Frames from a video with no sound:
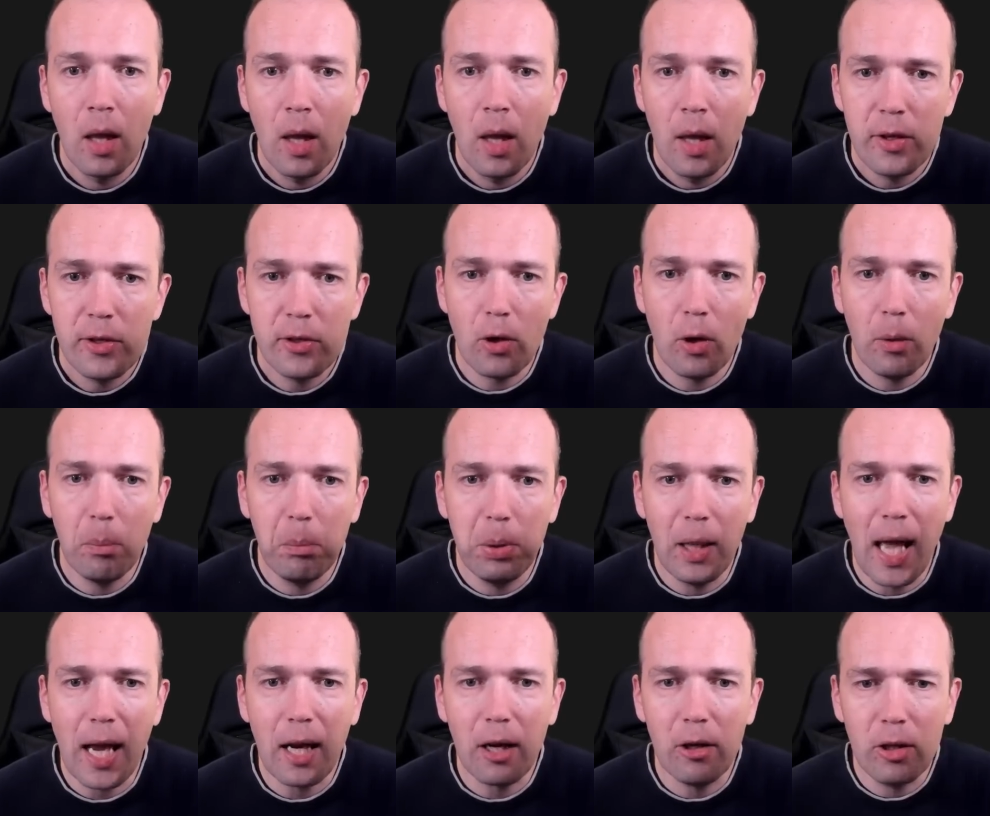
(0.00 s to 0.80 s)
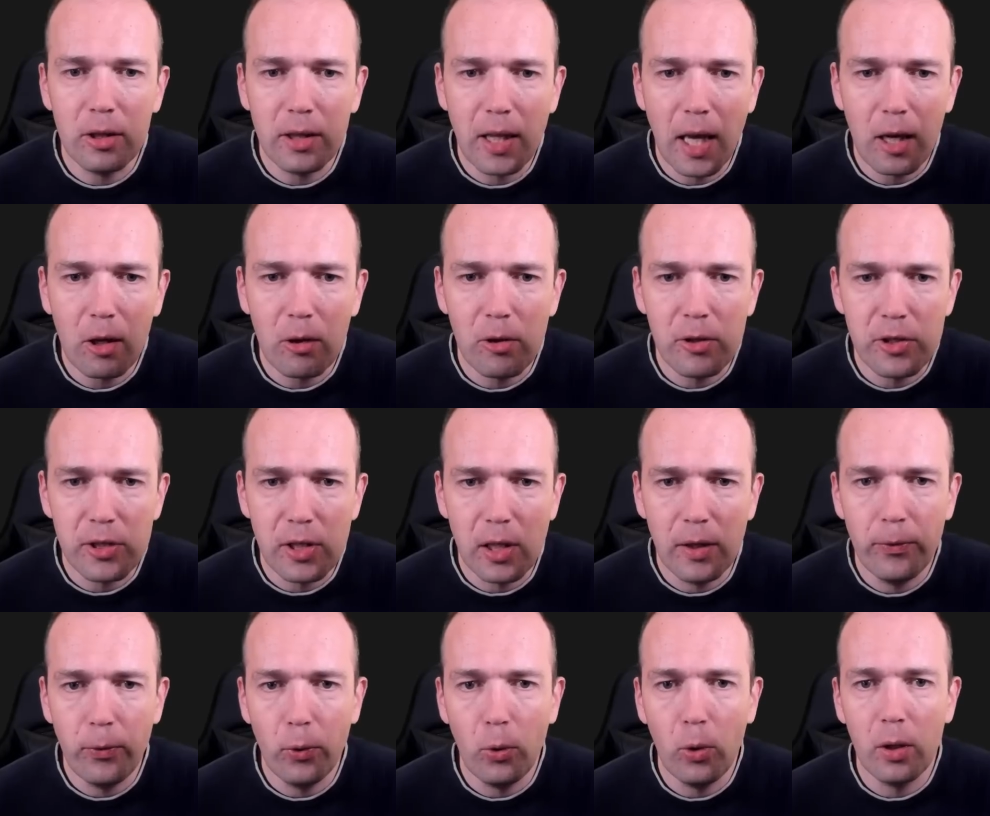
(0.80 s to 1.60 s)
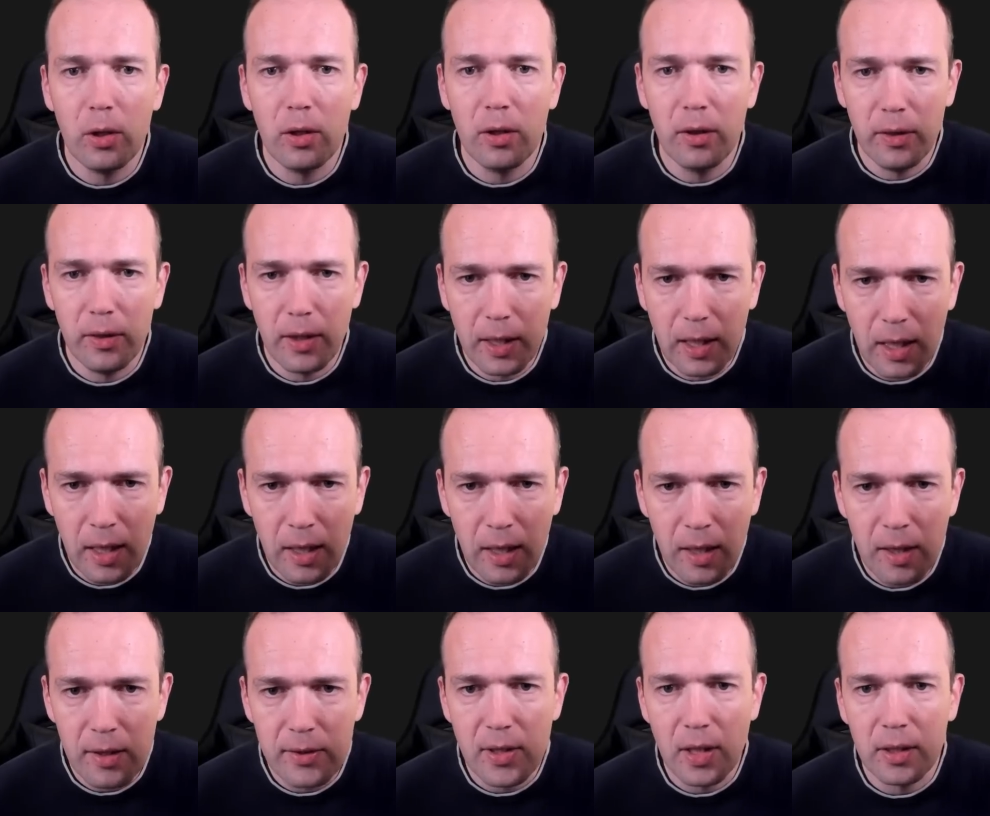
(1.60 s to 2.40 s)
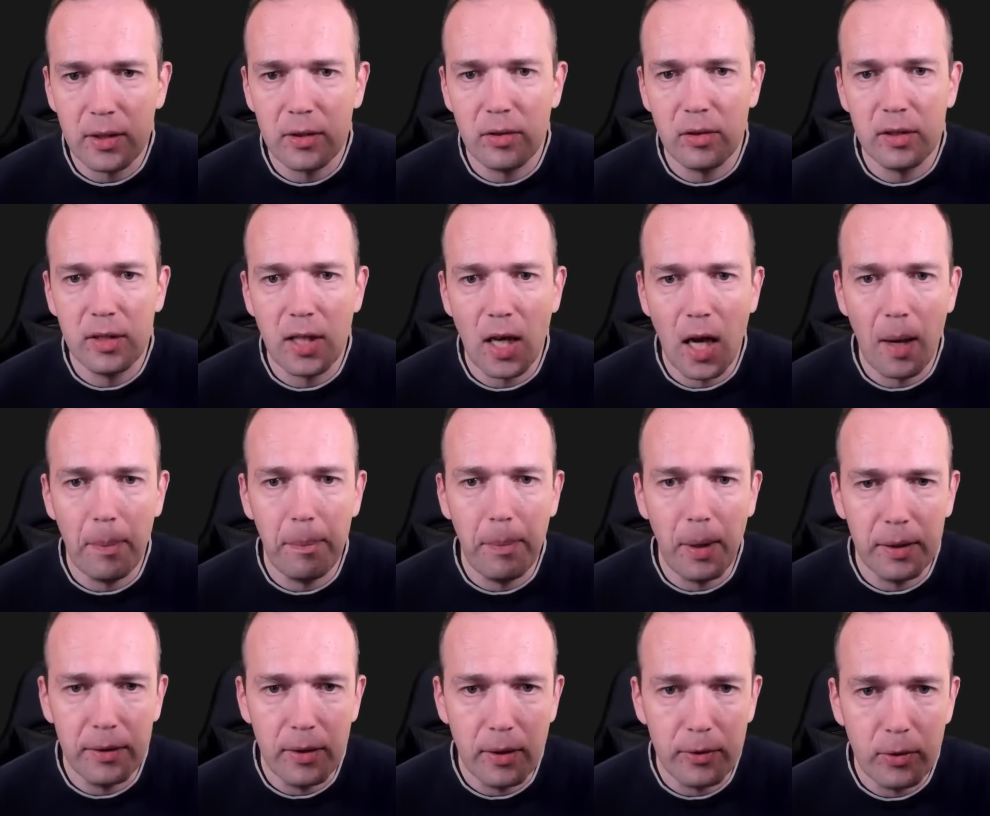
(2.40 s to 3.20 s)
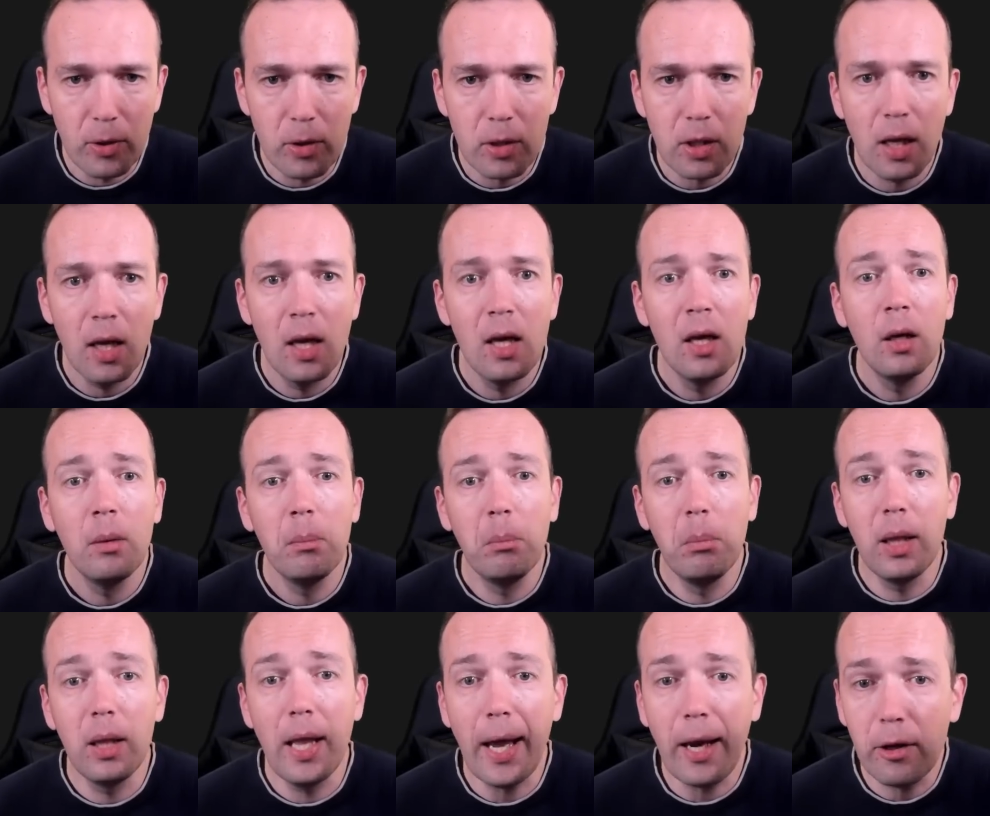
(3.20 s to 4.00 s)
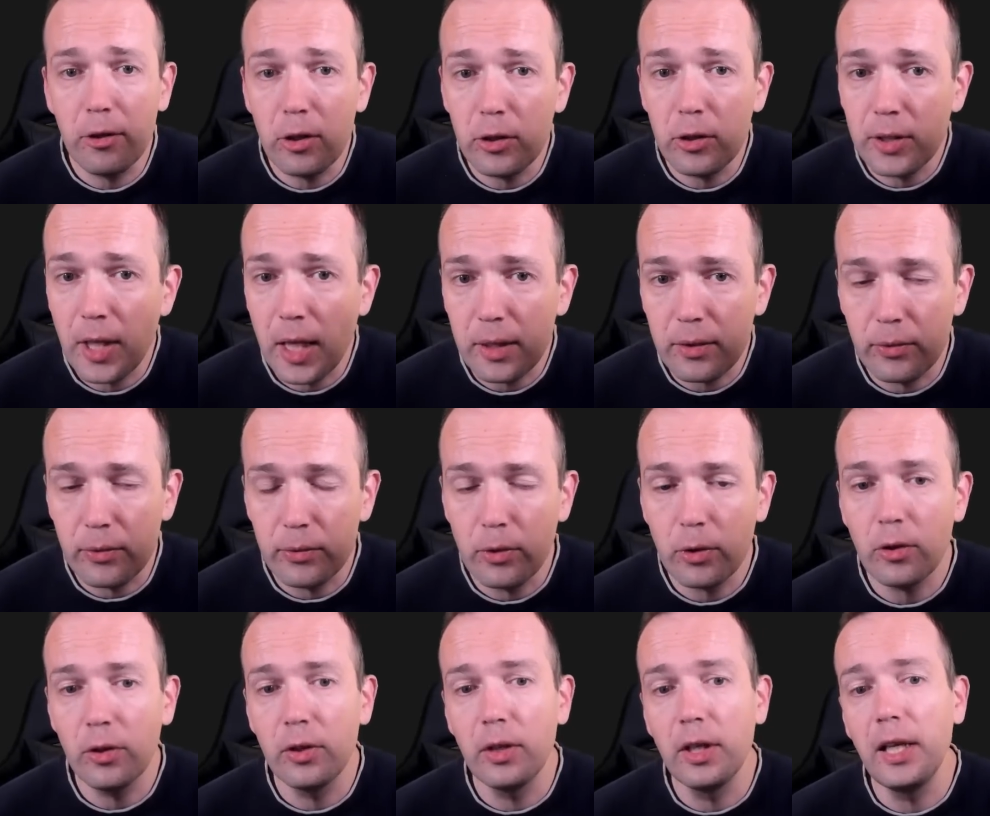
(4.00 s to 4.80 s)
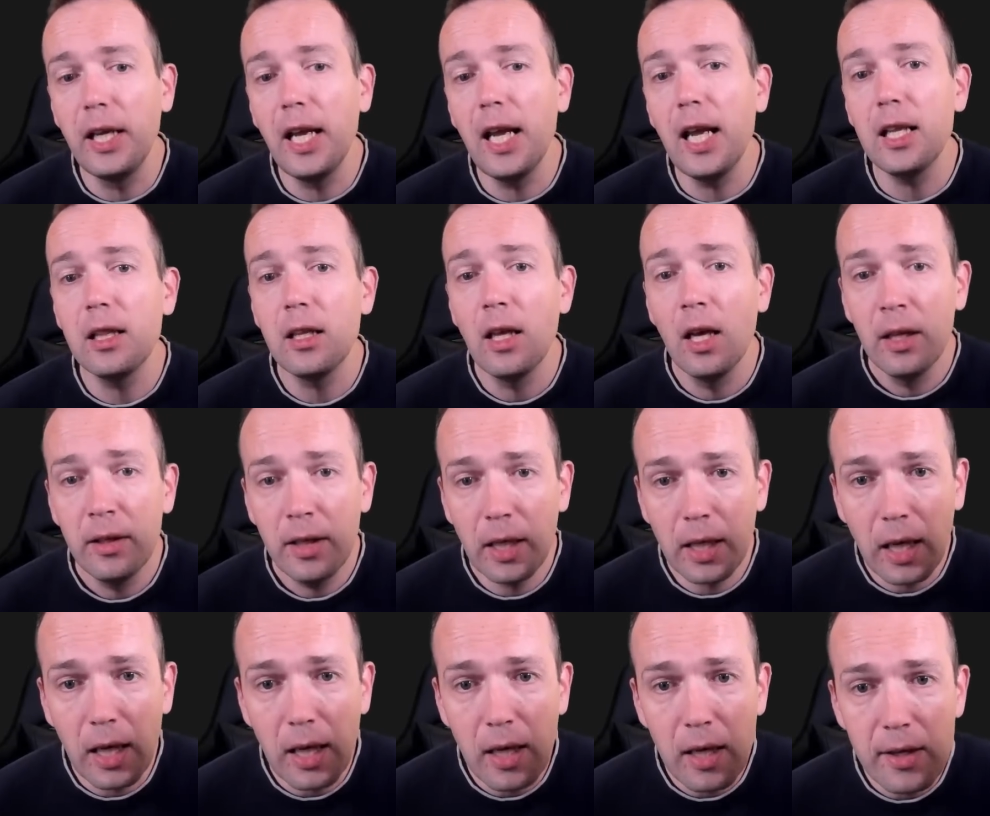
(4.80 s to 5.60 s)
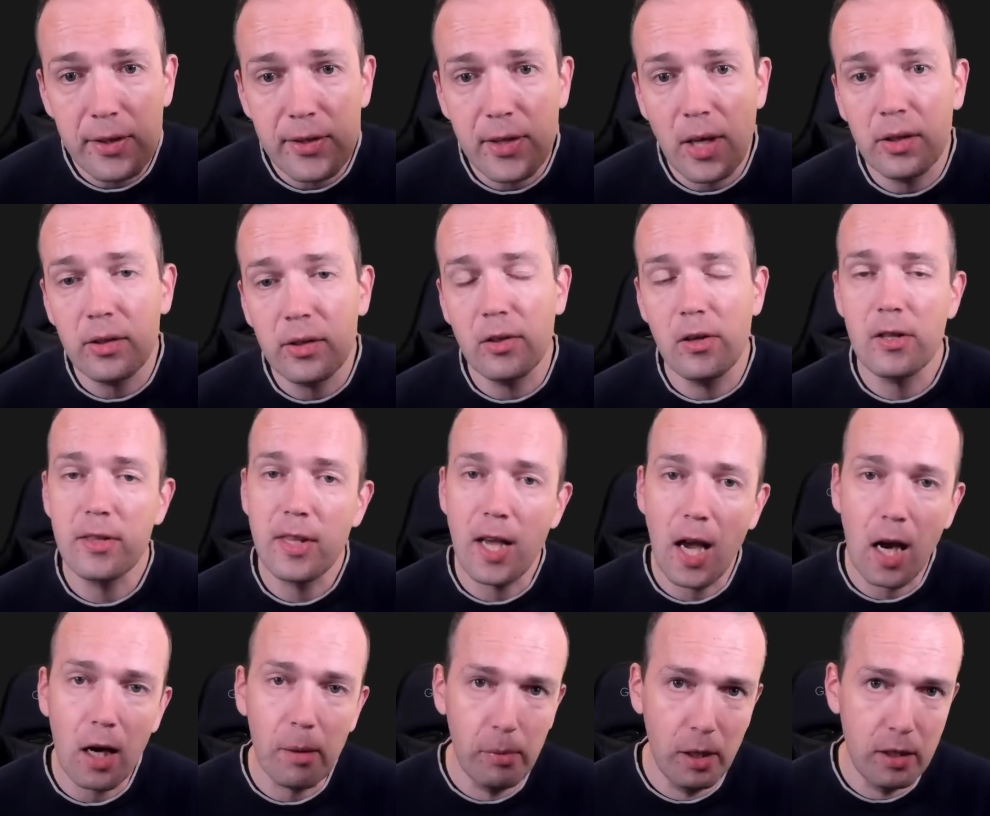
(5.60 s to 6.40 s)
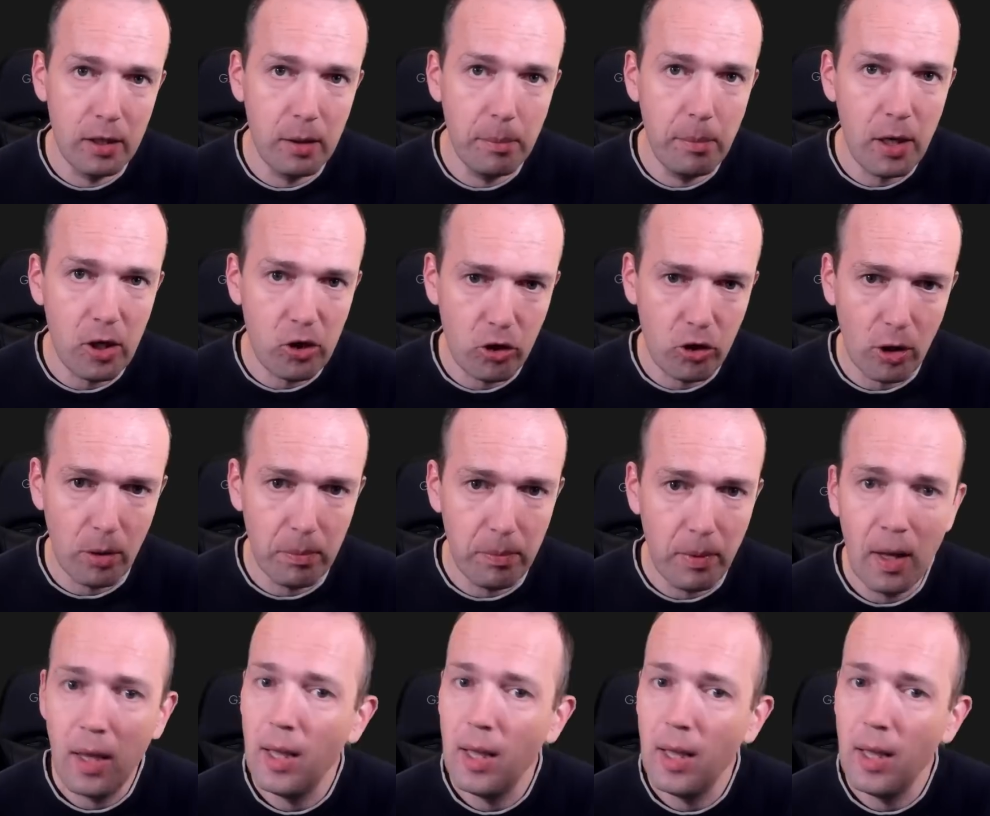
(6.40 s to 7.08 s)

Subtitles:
So black on attack on c4, the king is under attack by the rook. Black on attack the rook on d8, the king is under attack by the bishop.